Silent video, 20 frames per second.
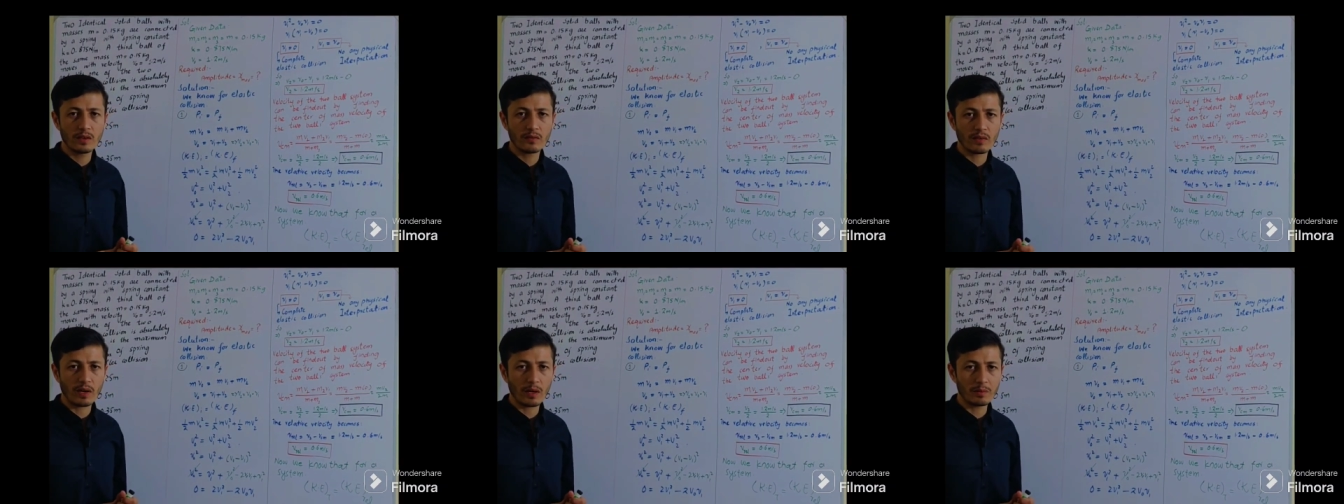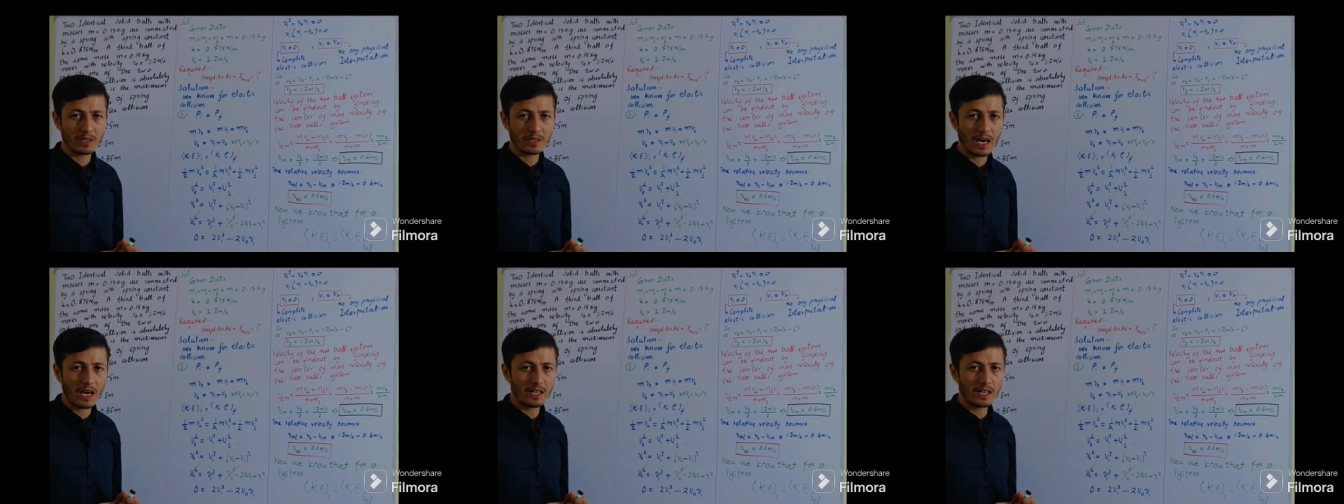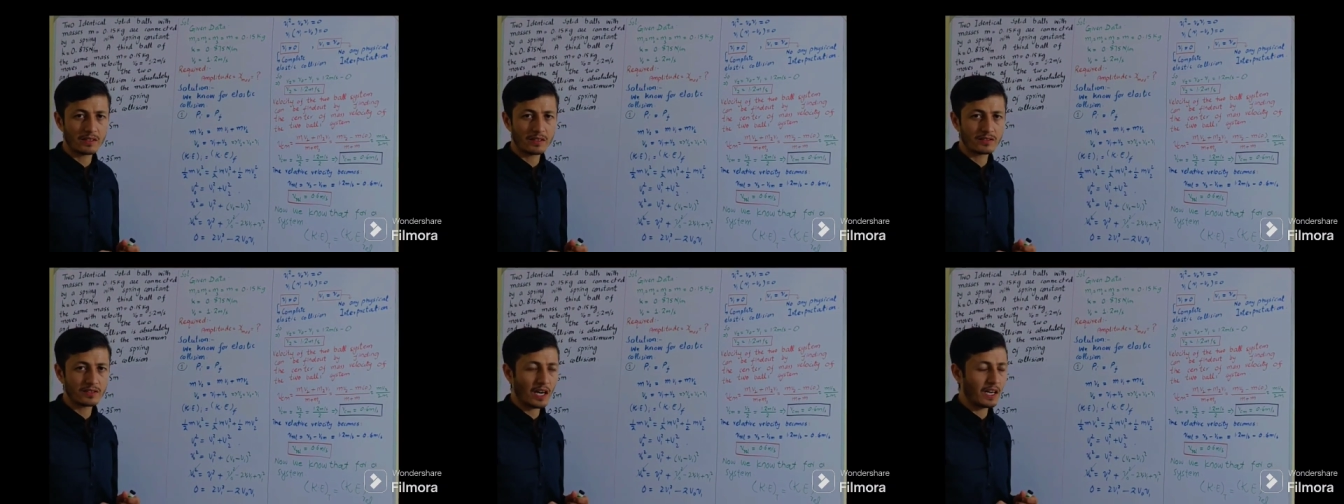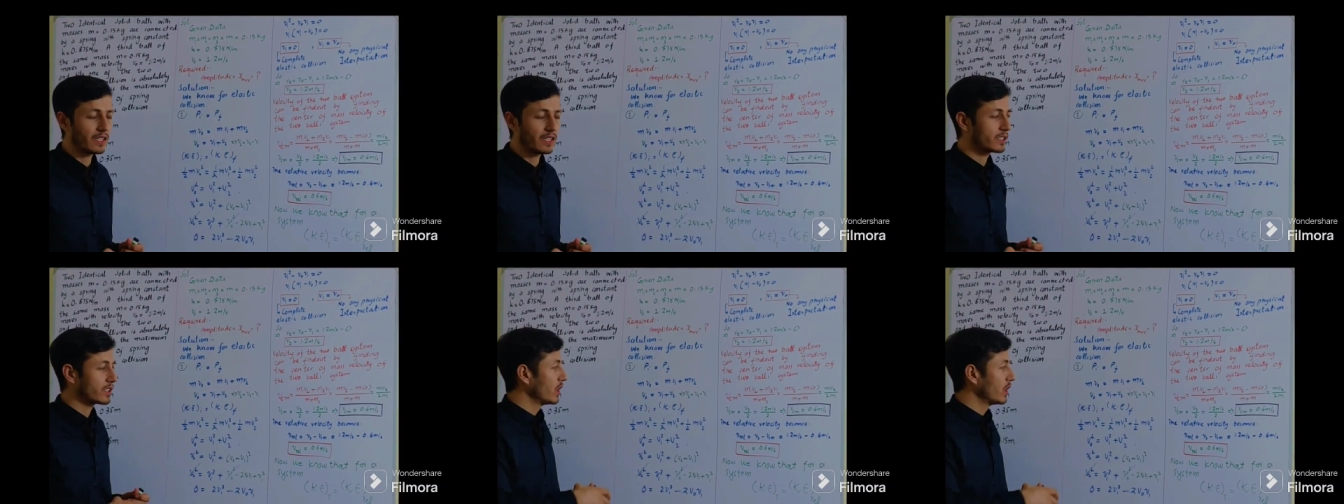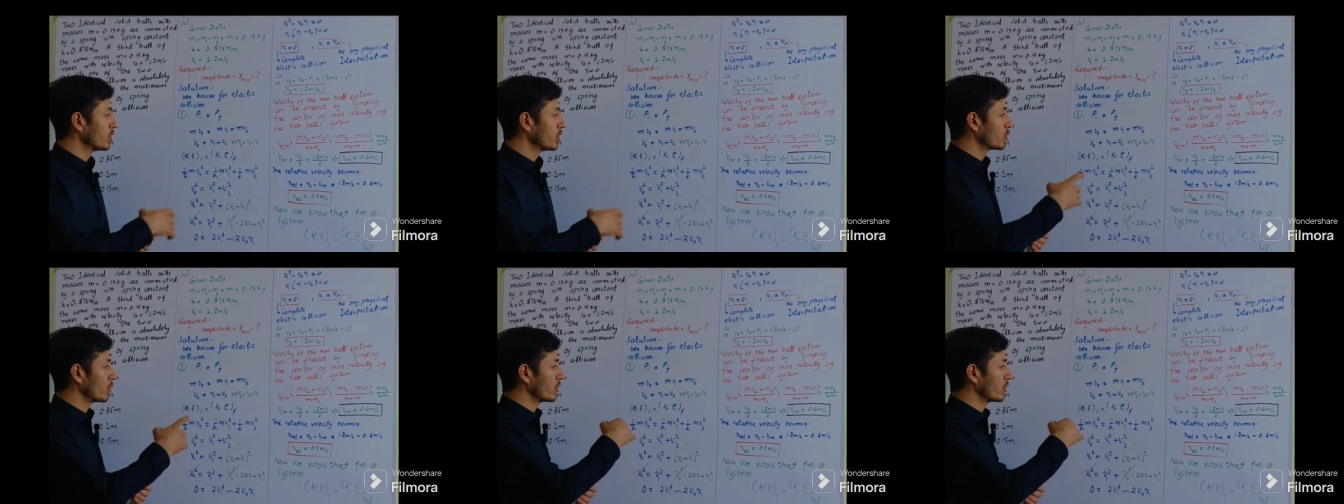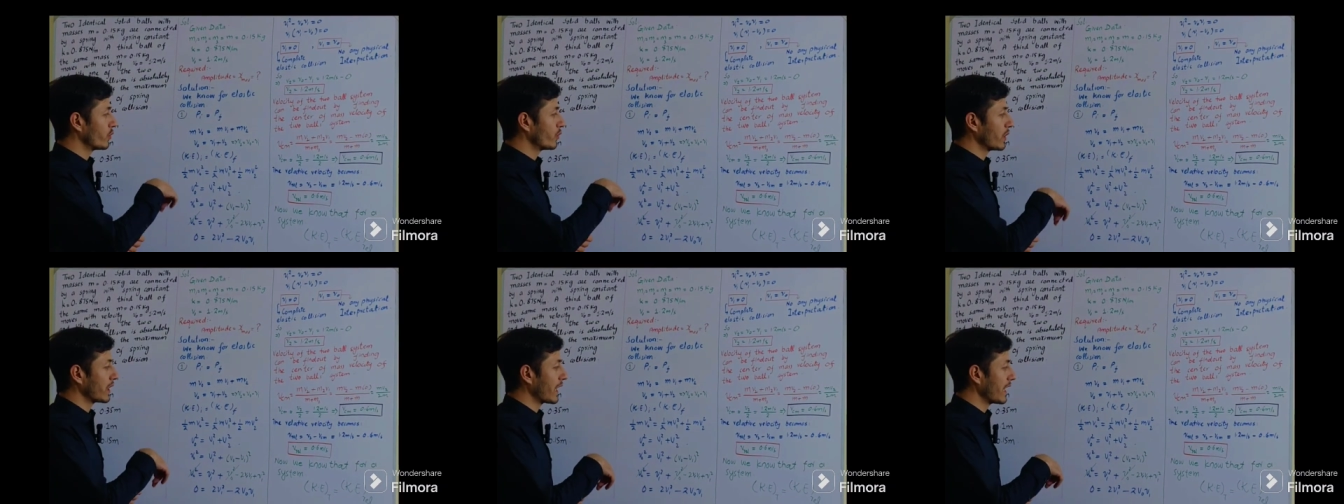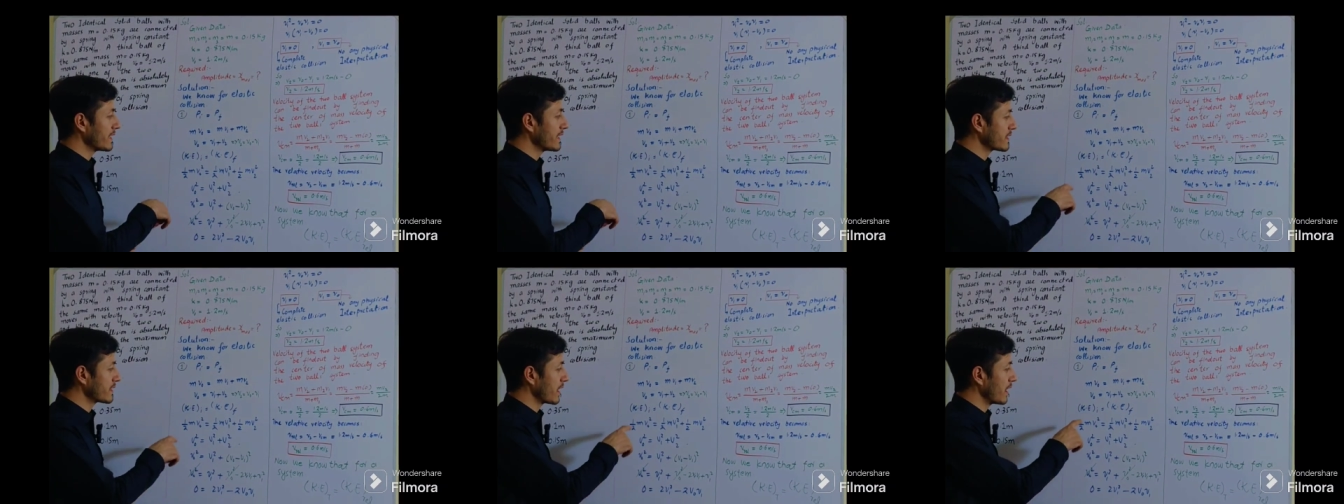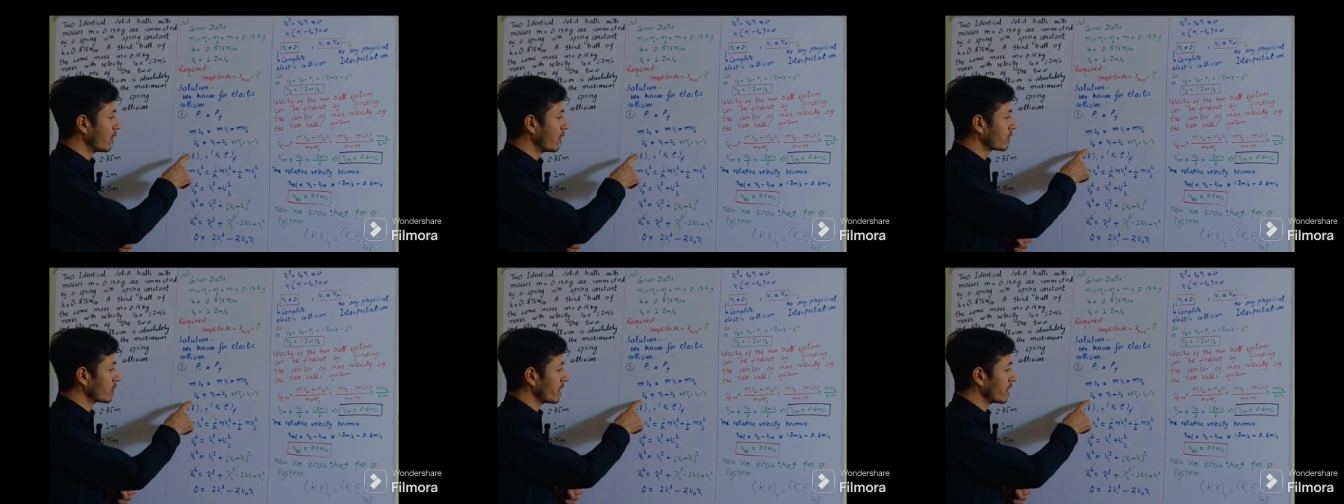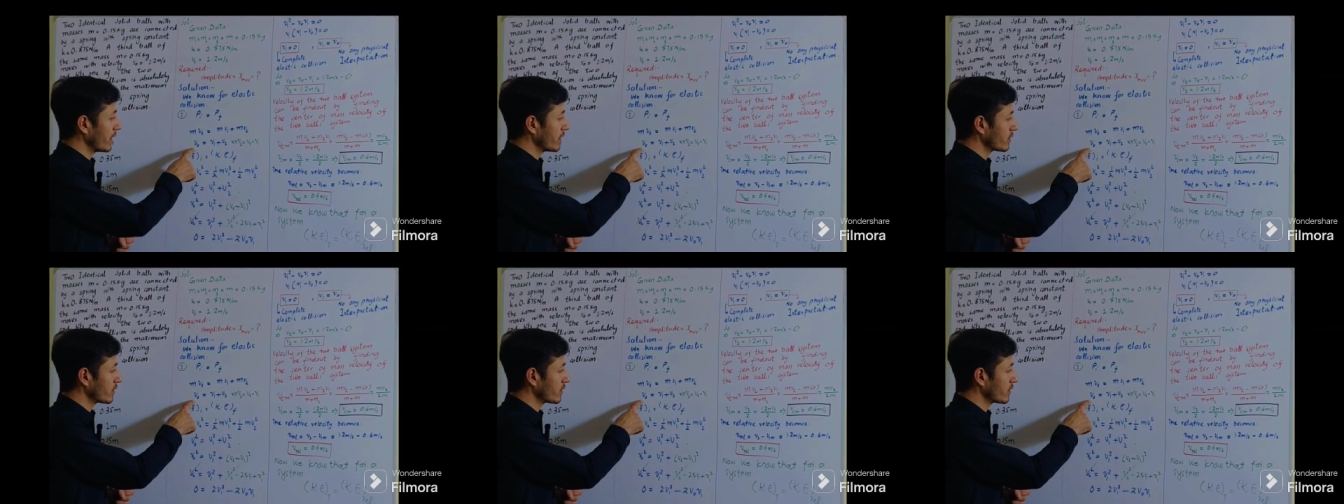from the right side, so it will cancel out.